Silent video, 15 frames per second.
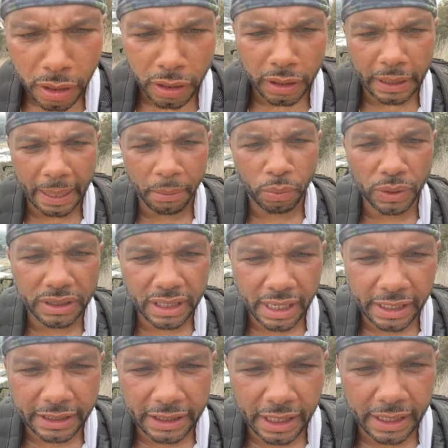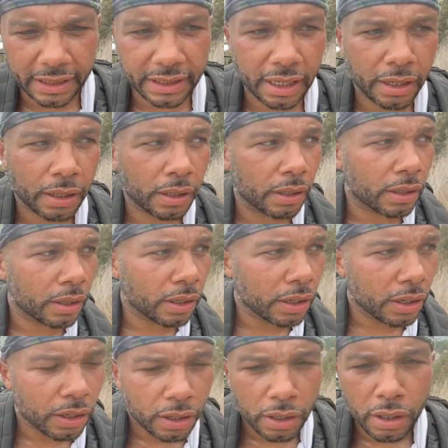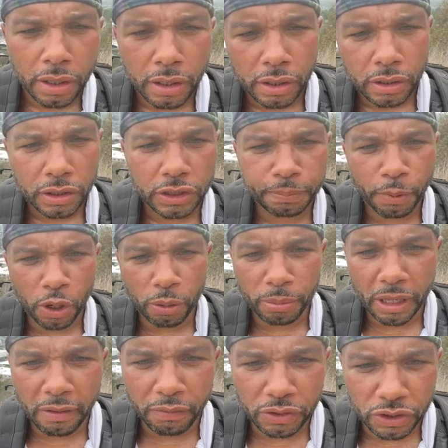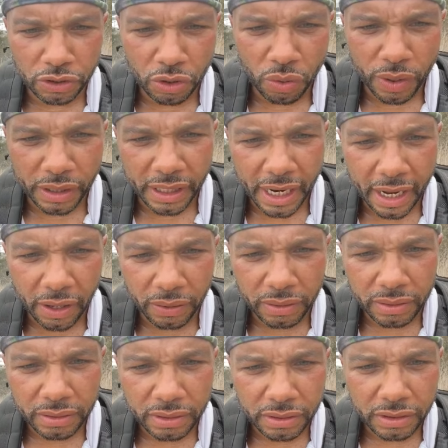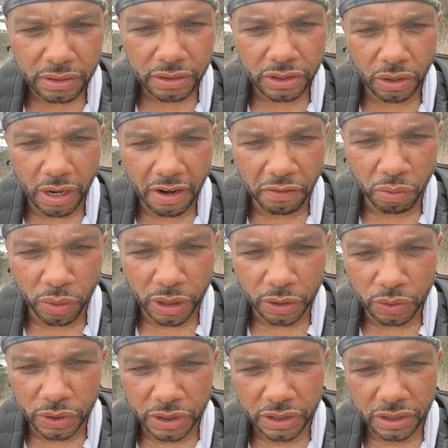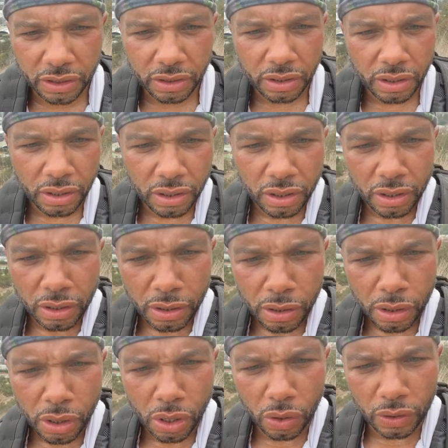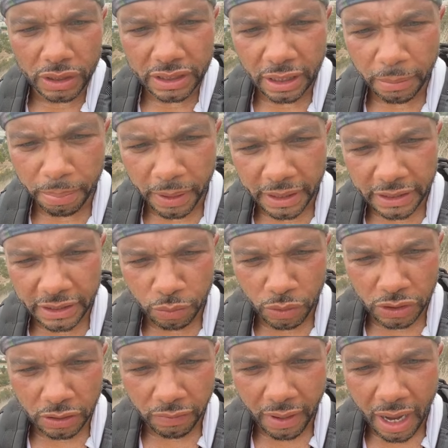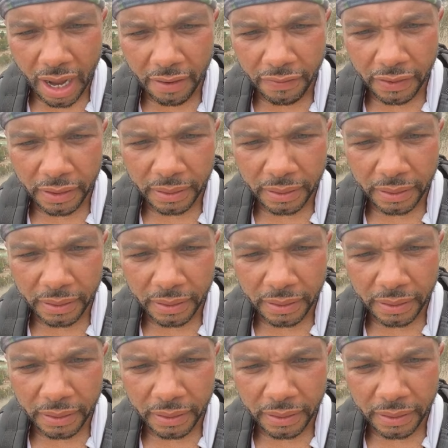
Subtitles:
Game of Stand says sperm levels are going down, so everyone loses. Only some places will survive.